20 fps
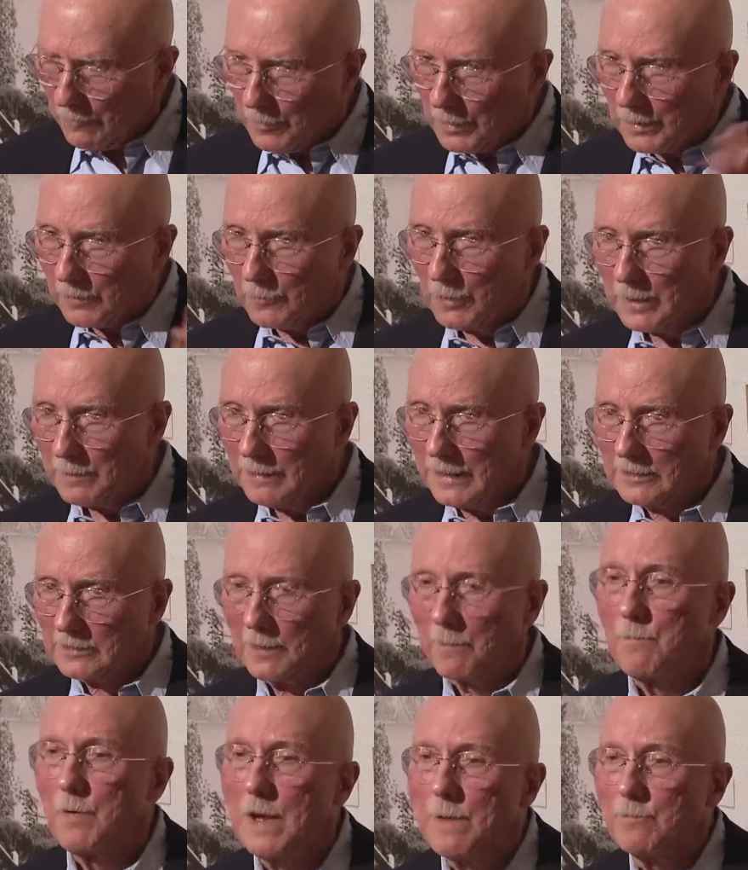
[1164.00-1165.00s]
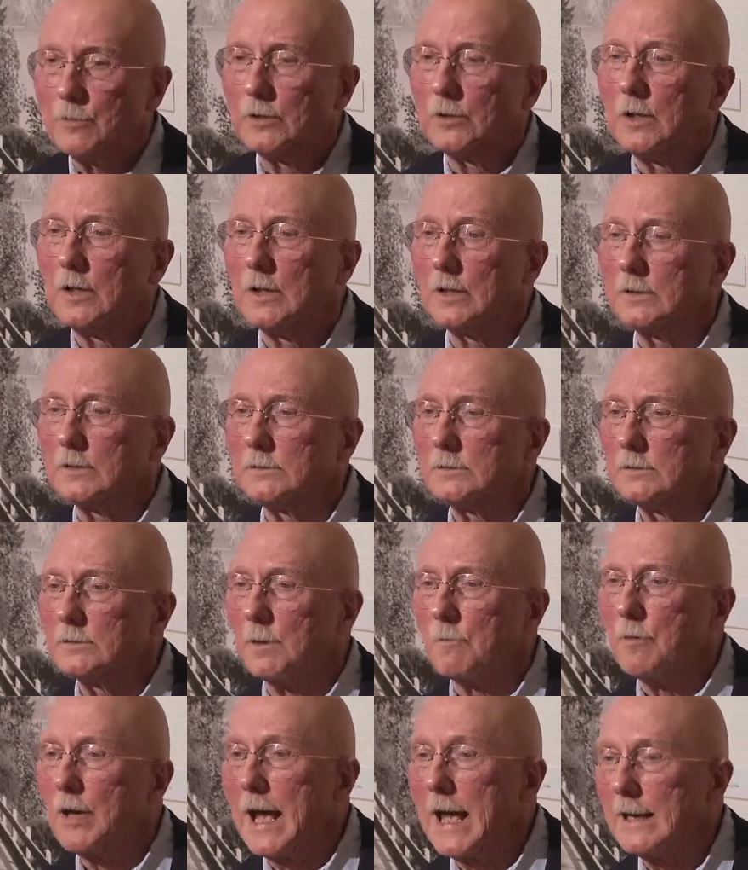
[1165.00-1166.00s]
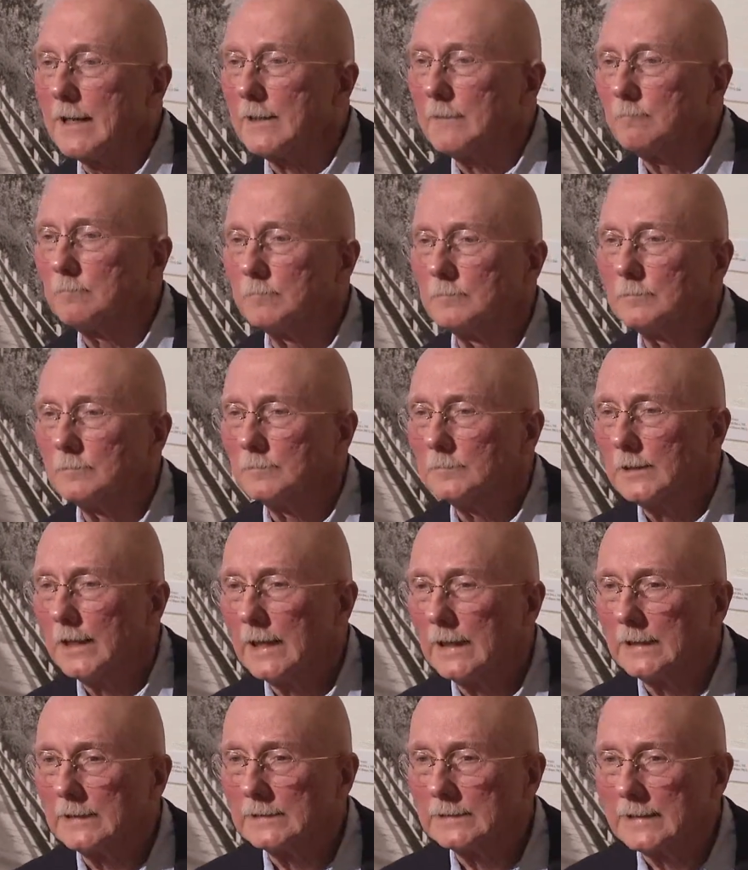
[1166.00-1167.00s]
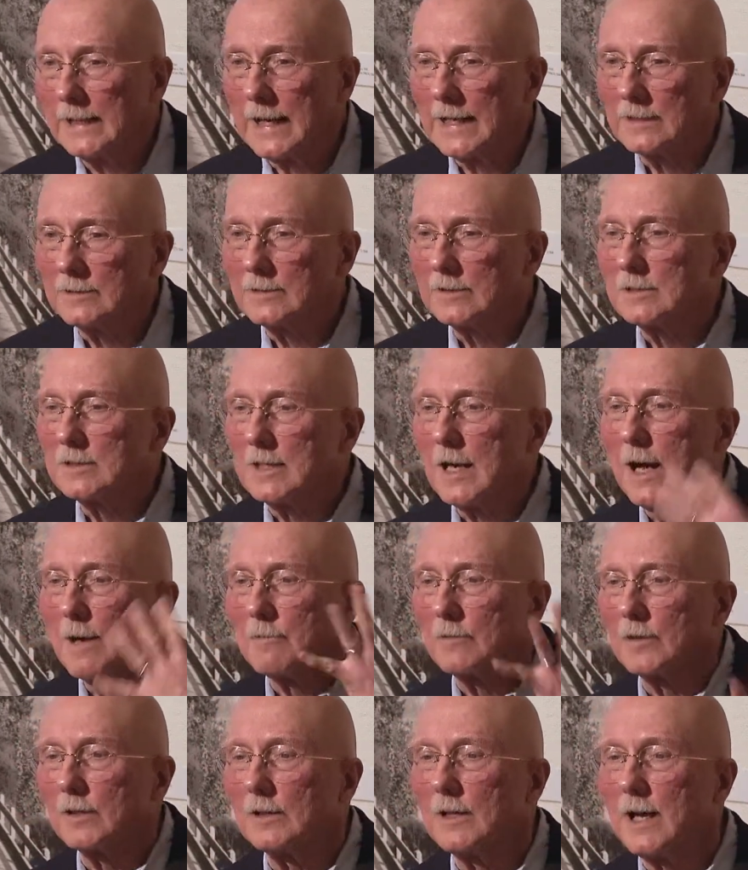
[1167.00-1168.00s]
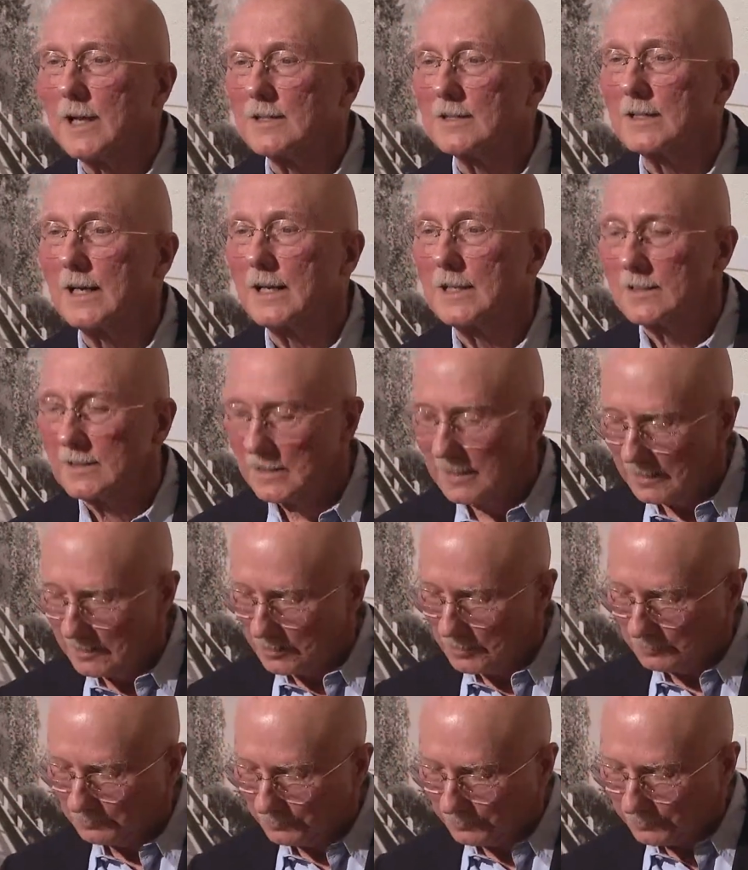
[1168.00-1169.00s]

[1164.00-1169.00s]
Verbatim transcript: were, what about the people on the planet uh, at the time of the last ice age?